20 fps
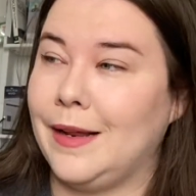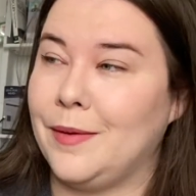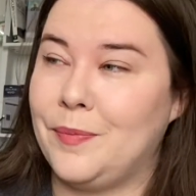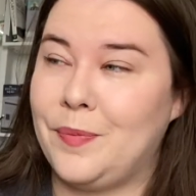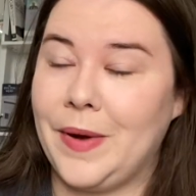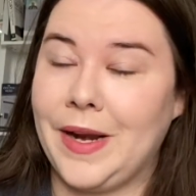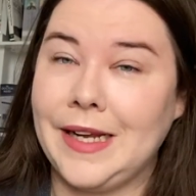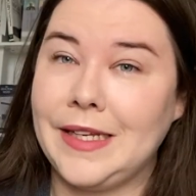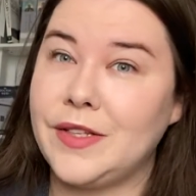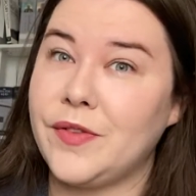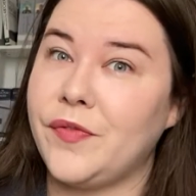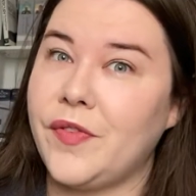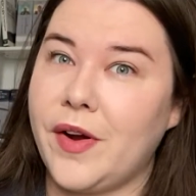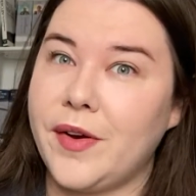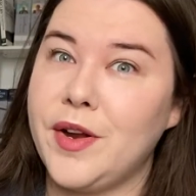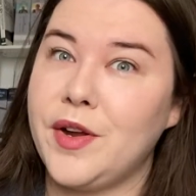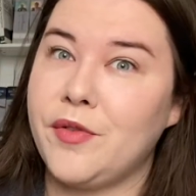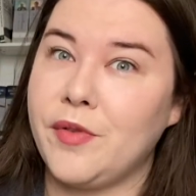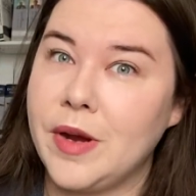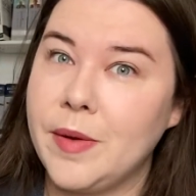plays a
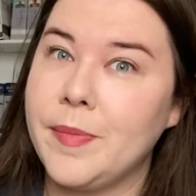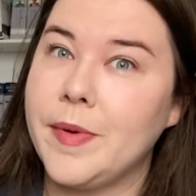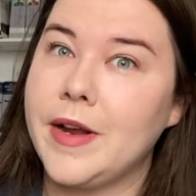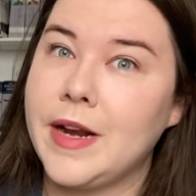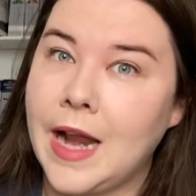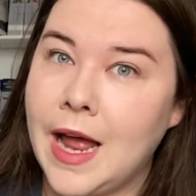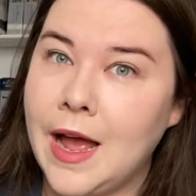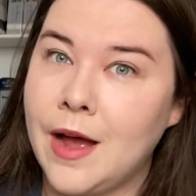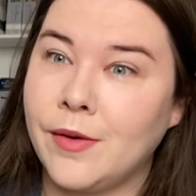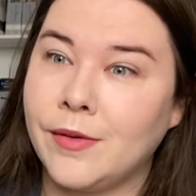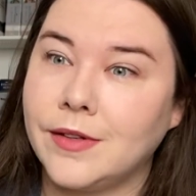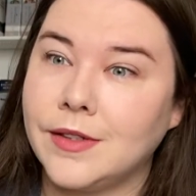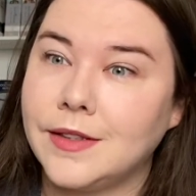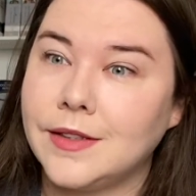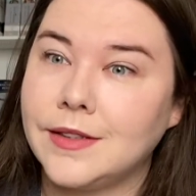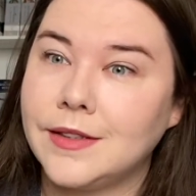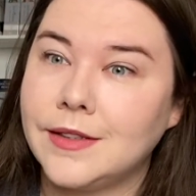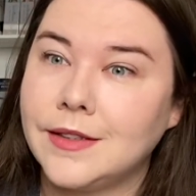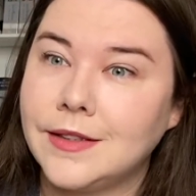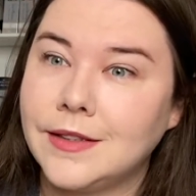very creepy clown.
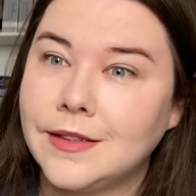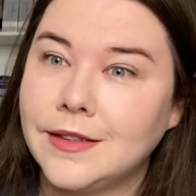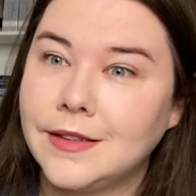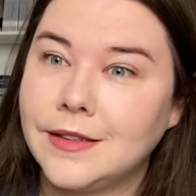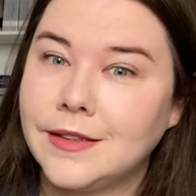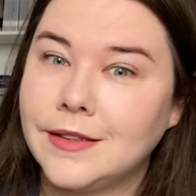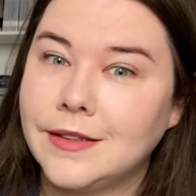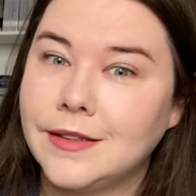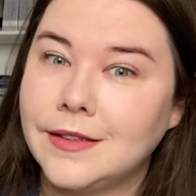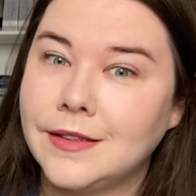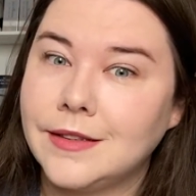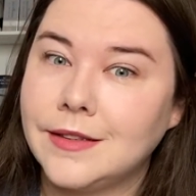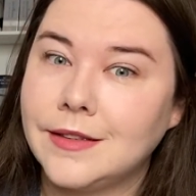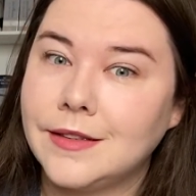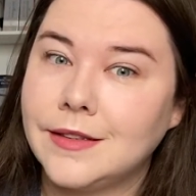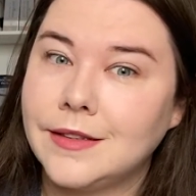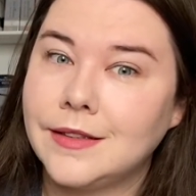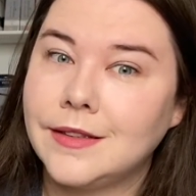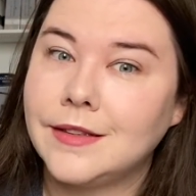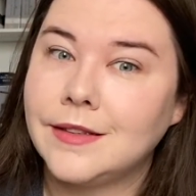
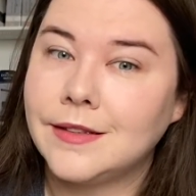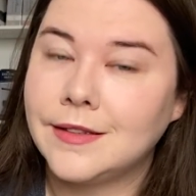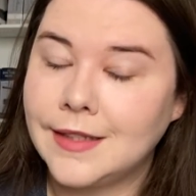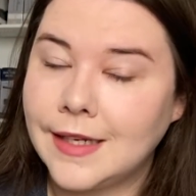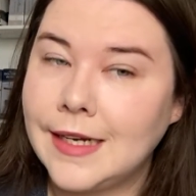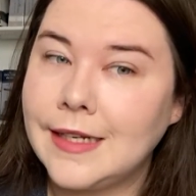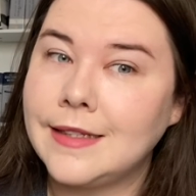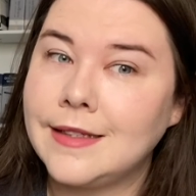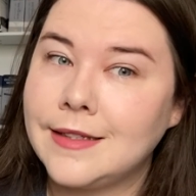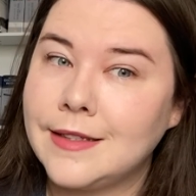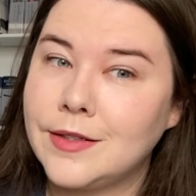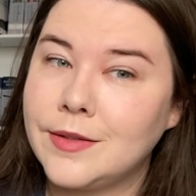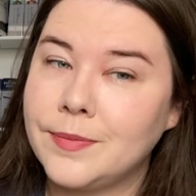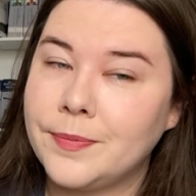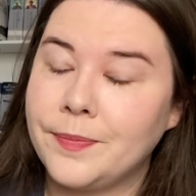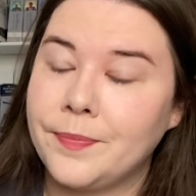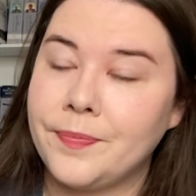So it's